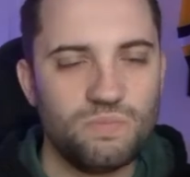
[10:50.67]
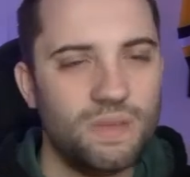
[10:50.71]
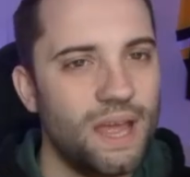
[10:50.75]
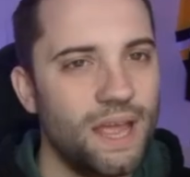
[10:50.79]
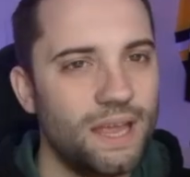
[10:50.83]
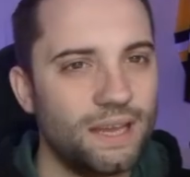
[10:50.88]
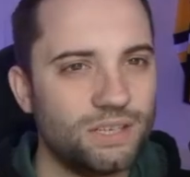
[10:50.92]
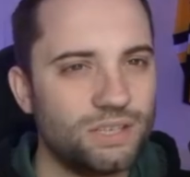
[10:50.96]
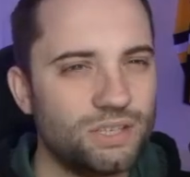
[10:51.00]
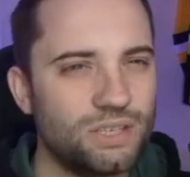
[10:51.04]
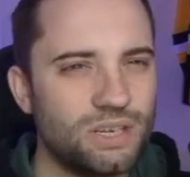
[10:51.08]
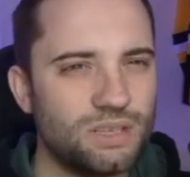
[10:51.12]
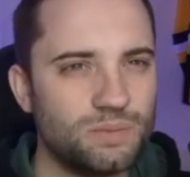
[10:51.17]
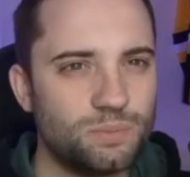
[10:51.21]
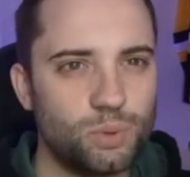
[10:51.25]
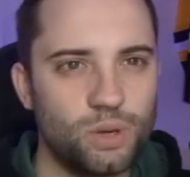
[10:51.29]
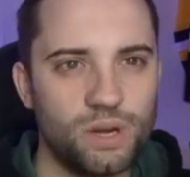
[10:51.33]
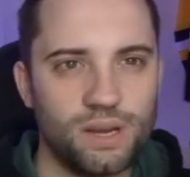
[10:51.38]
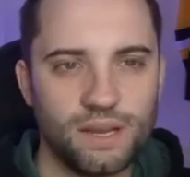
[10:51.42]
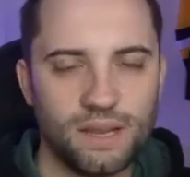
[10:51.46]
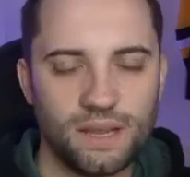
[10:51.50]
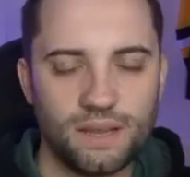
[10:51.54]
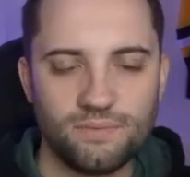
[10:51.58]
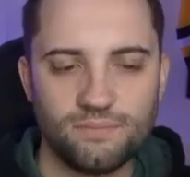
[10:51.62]
XG is
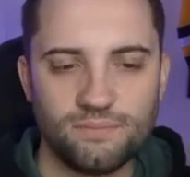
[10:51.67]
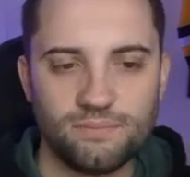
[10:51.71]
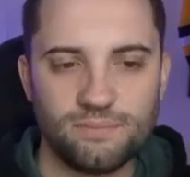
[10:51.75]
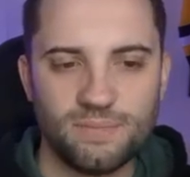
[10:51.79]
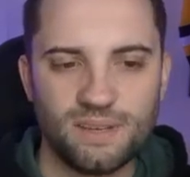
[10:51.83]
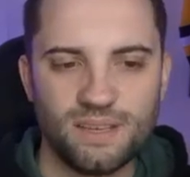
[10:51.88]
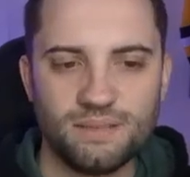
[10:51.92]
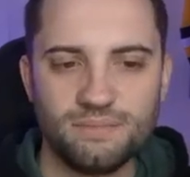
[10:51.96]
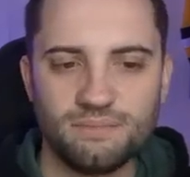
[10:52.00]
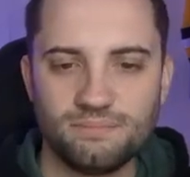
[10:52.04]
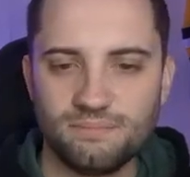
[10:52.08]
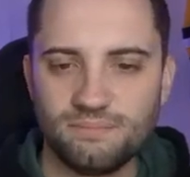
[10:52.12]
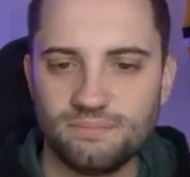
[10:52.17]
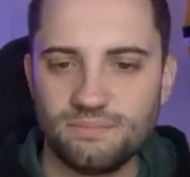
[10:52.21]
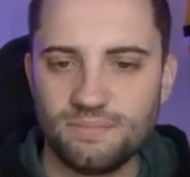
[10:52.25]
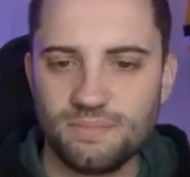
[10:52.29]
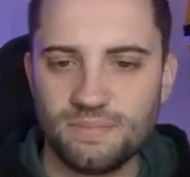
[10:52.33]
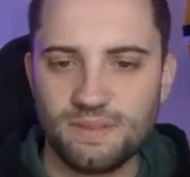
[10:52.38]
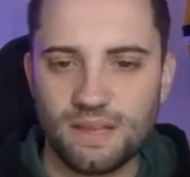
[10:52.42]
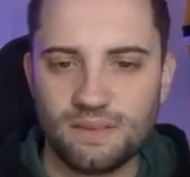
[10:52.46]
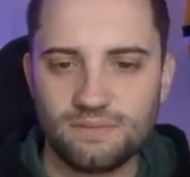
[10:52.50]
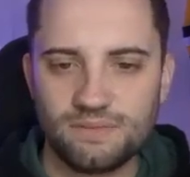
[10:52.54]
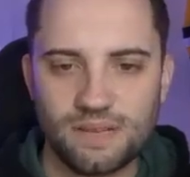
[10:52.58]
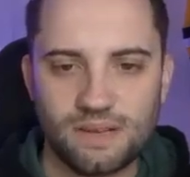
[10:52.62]
pretty even, but
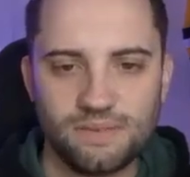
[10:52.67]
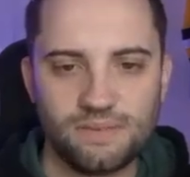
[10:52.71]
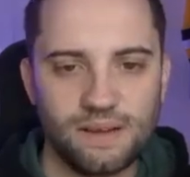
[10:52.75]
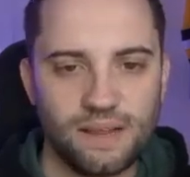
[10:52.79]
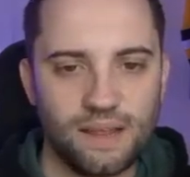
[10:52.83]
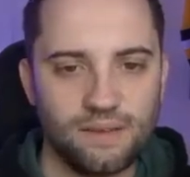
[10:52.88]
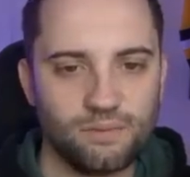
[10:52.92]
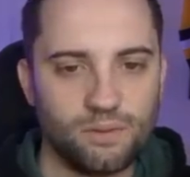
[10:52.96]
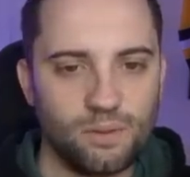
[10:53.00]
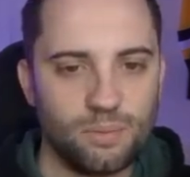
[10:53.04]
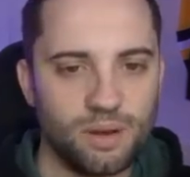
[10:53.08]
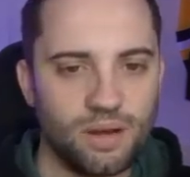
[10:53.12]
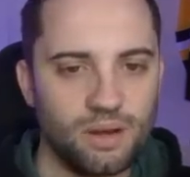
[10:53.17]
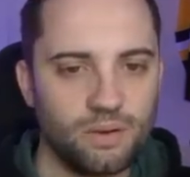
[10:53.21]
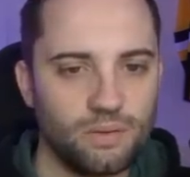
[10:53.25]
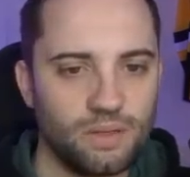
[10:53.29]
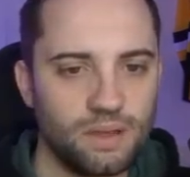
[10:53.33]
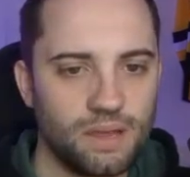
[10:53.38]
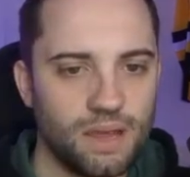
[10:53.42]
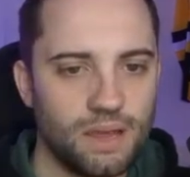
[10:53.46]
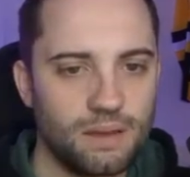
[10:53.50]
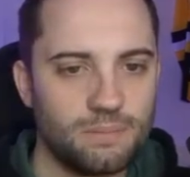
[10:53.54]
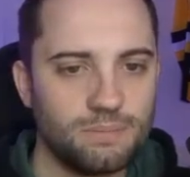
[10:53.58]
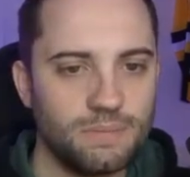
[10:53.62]
they're definitely having the better of the
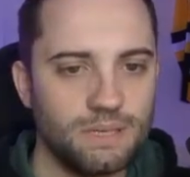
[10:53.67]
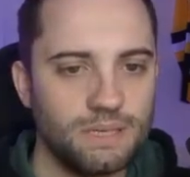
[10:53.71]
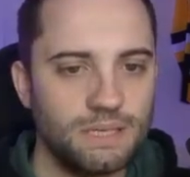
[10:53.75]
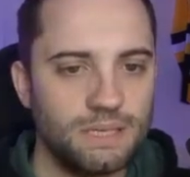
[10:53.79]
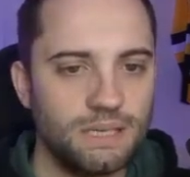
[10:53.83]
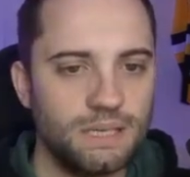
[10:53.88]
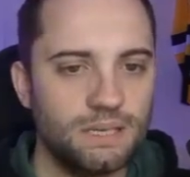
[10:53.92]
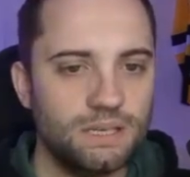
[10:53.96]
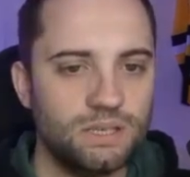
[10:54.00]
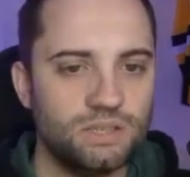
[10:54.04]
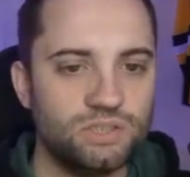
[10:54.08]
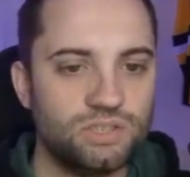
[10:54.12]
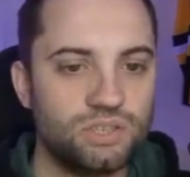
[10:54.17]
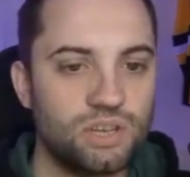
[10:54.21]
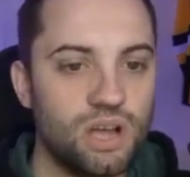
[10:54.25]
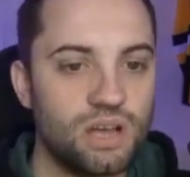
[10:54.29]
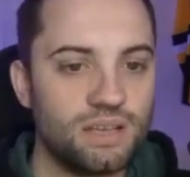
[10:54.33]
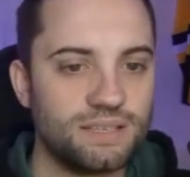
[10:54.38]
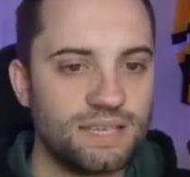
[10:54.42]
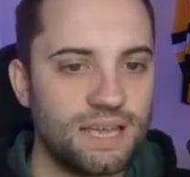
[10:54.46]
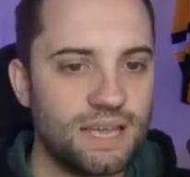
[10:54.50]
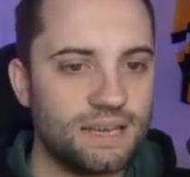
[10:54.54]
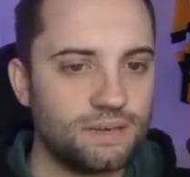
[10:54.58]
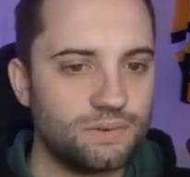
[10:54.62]
game.
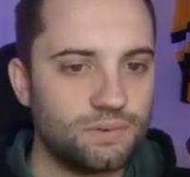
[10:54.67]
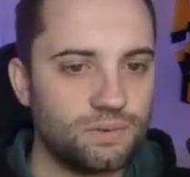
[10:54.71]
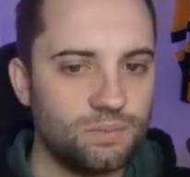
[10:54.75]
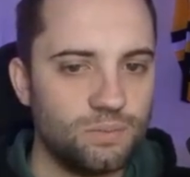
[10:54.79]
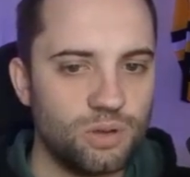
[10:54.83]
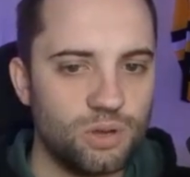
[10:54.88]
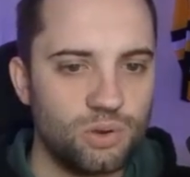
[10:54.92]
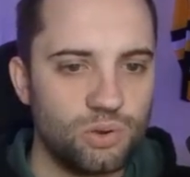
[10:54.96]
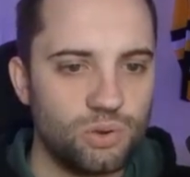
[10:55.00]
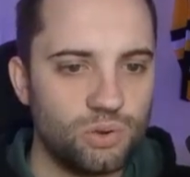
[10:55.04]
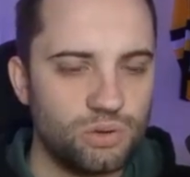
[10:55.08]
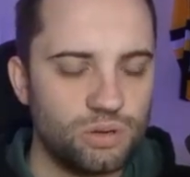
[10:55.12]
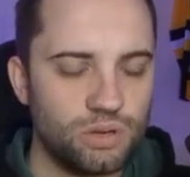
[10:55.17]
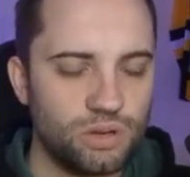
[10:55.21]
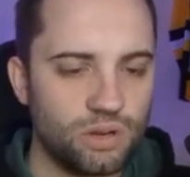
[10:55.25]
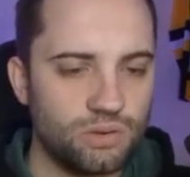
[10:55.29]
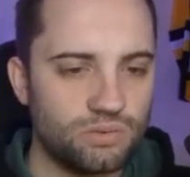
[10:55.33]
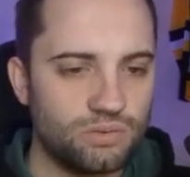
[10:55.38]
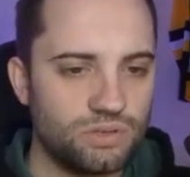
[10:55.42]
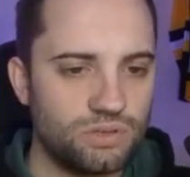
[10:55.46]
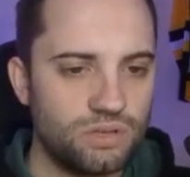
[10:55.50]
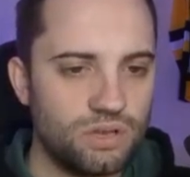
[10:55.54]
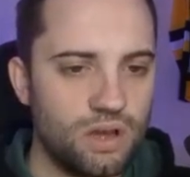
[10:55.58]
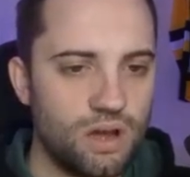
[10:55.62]
Scar's header from the corner
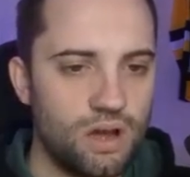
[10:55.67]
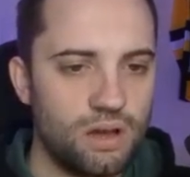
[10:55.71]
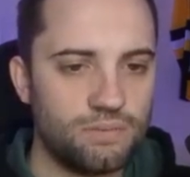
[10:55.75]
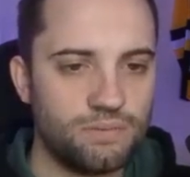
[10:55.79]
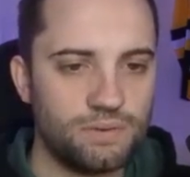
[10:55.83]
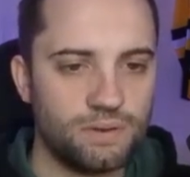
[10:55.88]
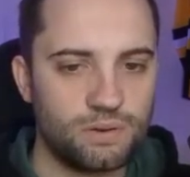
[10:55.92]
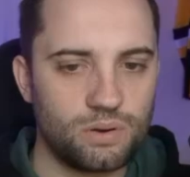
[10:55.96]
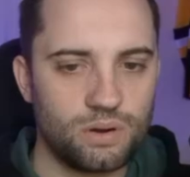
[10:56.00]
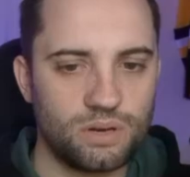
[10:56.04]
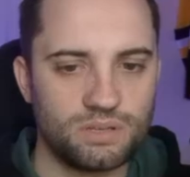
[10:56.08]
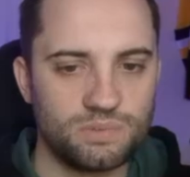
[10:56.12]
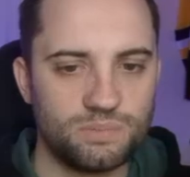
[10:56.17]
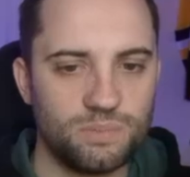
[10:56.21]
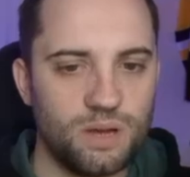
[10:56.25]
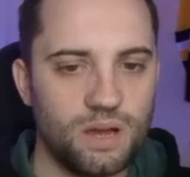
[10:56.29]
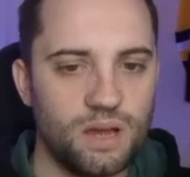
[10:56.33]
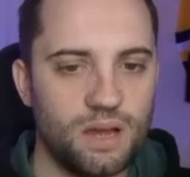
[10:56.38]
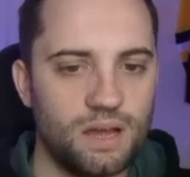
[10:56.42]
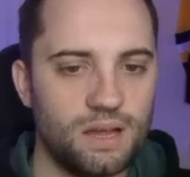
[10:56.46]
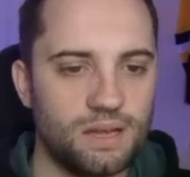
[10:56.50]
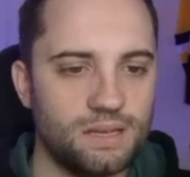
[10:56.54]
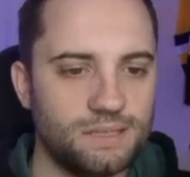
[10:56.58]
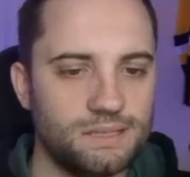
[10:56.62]
goes off the
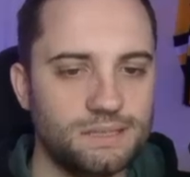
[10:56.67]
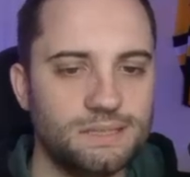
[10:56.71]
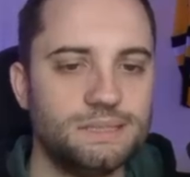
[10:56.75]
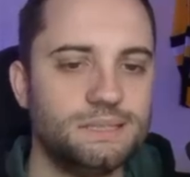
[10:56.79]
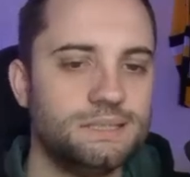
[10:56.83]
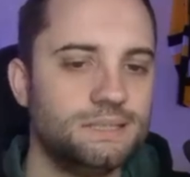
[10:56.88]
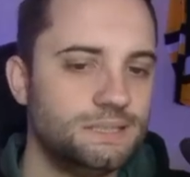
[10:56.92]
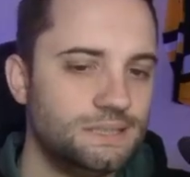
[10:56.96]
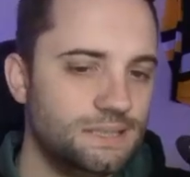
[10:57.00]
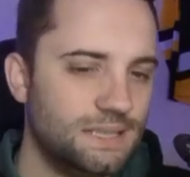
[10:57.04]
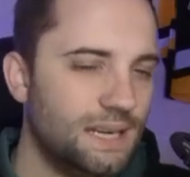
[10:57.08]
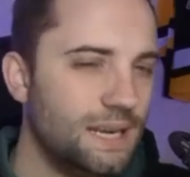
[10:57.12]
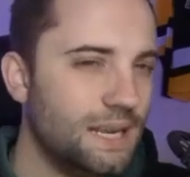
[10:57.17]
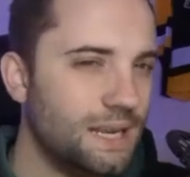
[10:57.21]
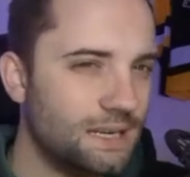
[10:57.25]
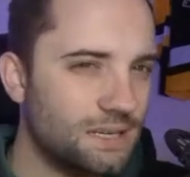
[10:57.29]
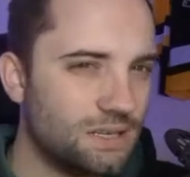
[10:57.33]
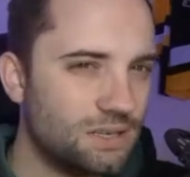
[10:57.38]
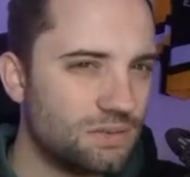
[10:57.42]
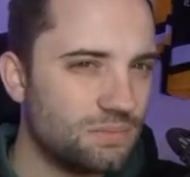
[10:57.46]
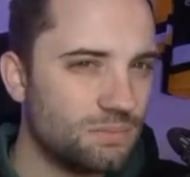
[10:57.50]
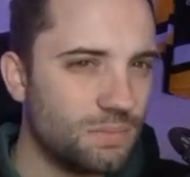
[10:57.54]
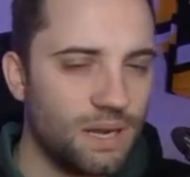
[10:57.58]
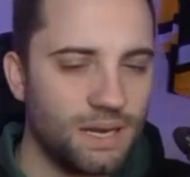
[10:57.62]
crossbar. Lee
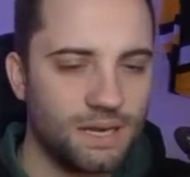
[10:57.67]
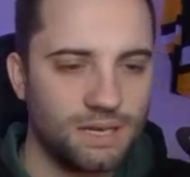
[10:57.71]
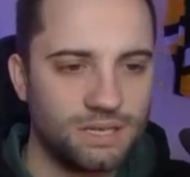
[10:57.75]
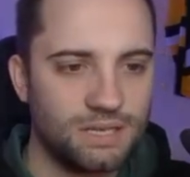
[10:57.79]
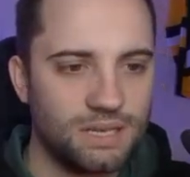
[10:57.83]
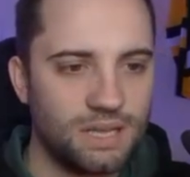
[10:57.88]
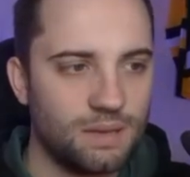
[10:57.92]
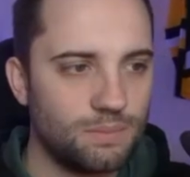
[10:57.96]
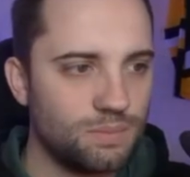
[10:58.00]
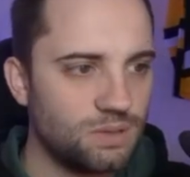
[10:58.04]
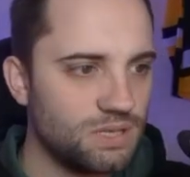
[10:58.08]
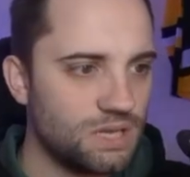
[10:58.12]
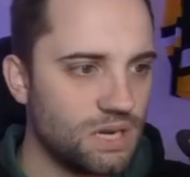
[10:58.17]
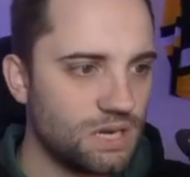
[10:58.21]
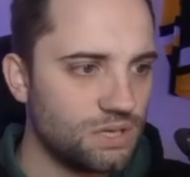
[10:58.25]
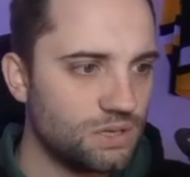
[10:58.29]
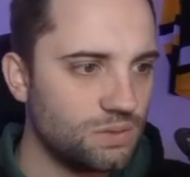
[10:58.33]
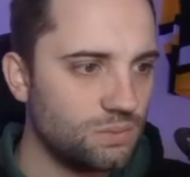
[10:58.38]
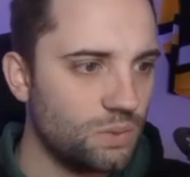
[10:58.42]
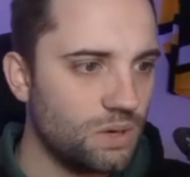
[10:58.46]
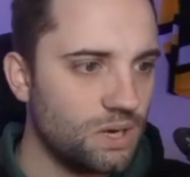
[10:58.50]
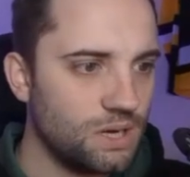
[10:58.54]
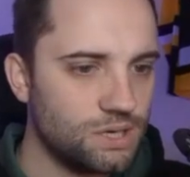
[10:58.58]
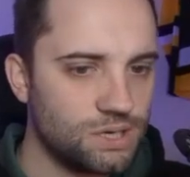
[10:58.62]
doesn't manage to get
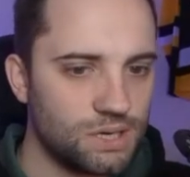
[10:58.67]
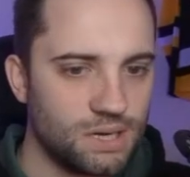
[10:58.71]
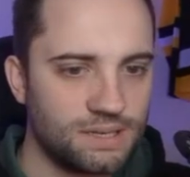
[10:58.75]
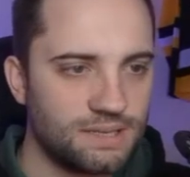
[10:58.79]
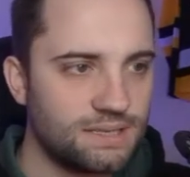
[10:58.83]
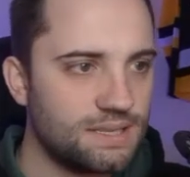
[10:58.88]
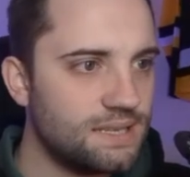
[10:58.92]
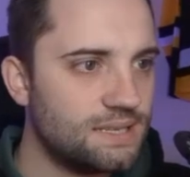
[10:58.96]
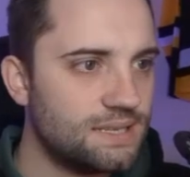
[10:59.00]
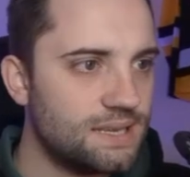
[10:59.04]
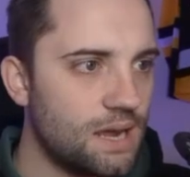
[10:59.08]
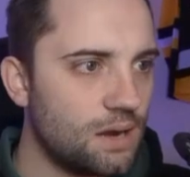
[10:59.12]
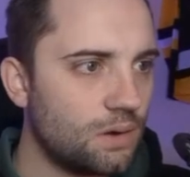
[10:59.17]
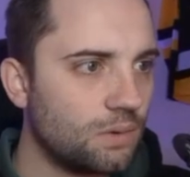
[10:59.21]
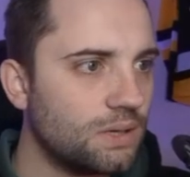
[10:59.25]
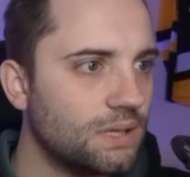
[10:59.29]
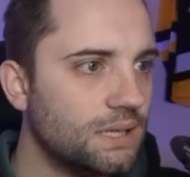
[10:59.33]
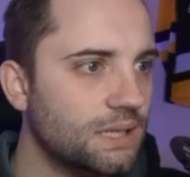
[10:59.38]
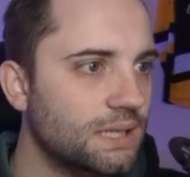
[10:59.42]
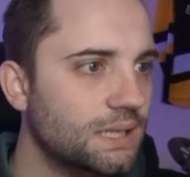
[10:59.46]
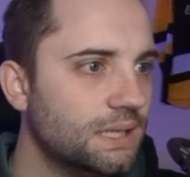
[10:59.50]
possession when he chases this down.